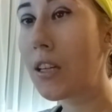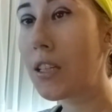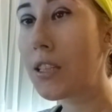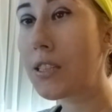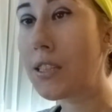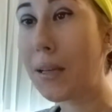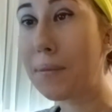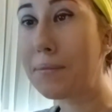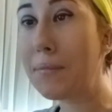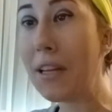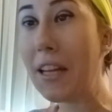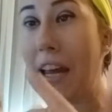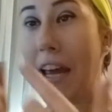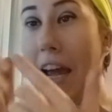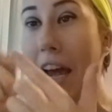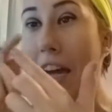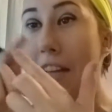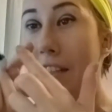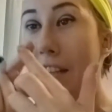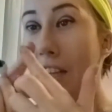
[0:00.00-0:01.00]
something that
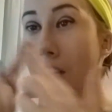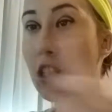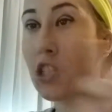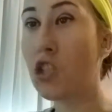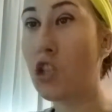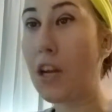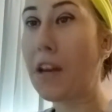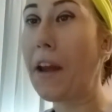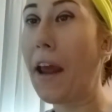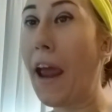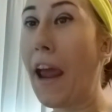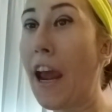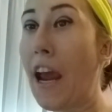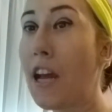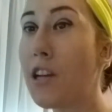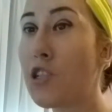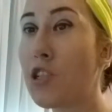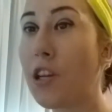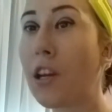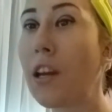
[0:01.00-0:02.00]
has like a straight
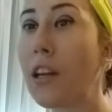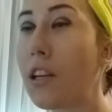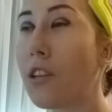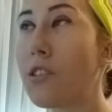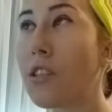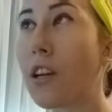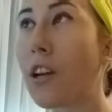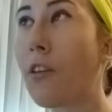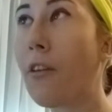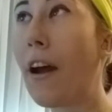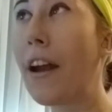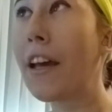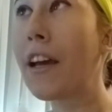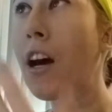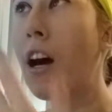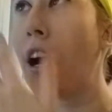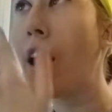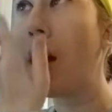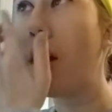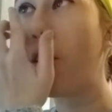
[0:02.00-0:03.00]
edge. You can use a credit
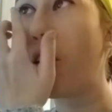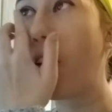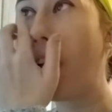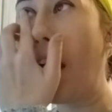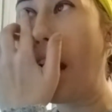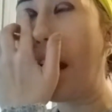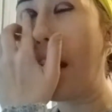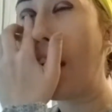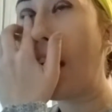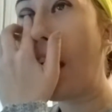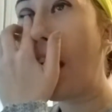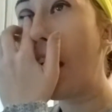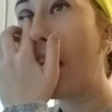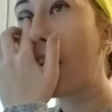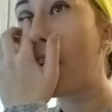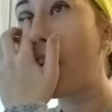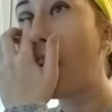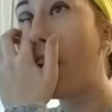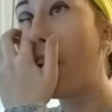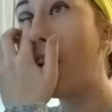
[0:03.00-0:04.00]
card or any kind
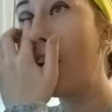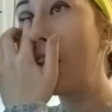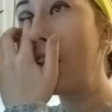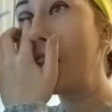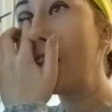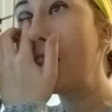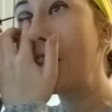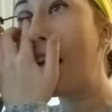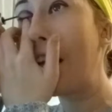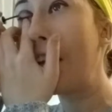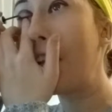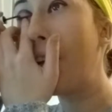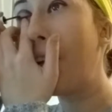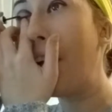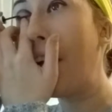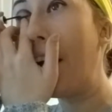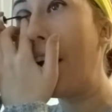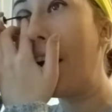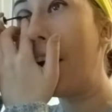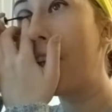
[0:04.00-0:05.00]
of card that you
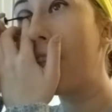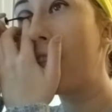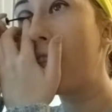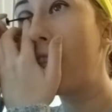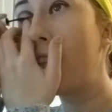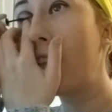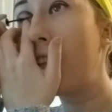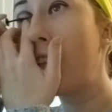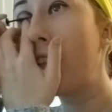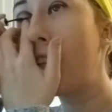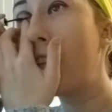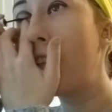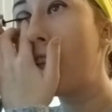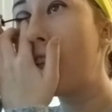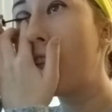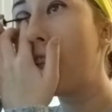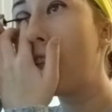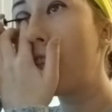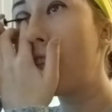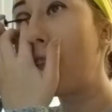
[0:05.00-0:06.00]
have.
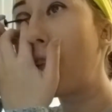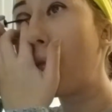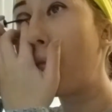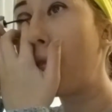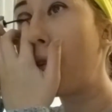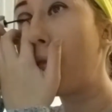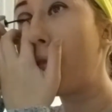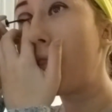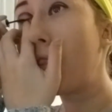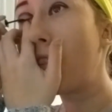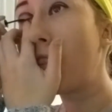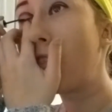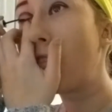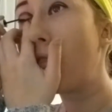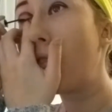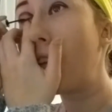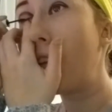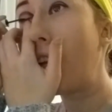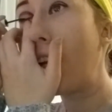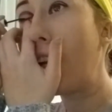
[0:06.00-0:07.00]
Something with the
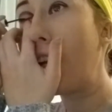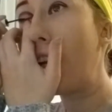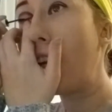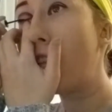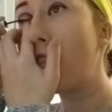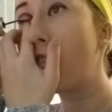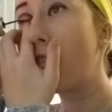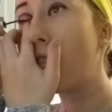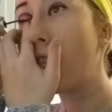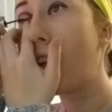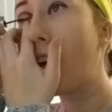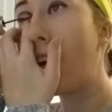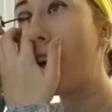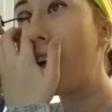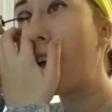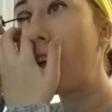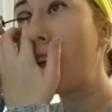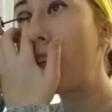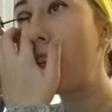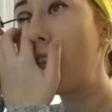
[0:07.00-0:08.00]
straight edge
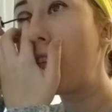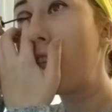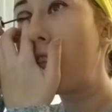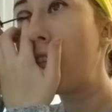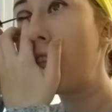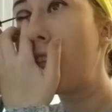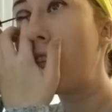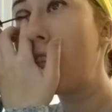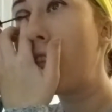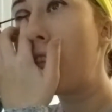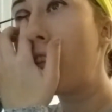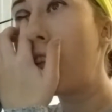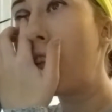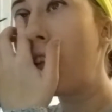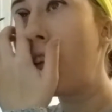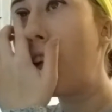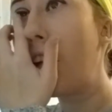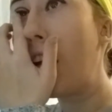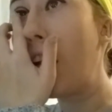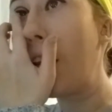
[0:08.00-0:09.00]
line,
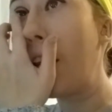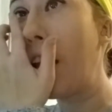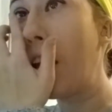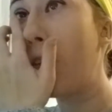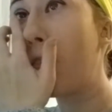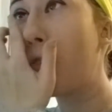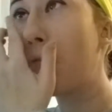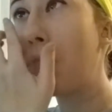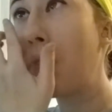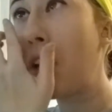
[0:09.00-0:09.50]
and that will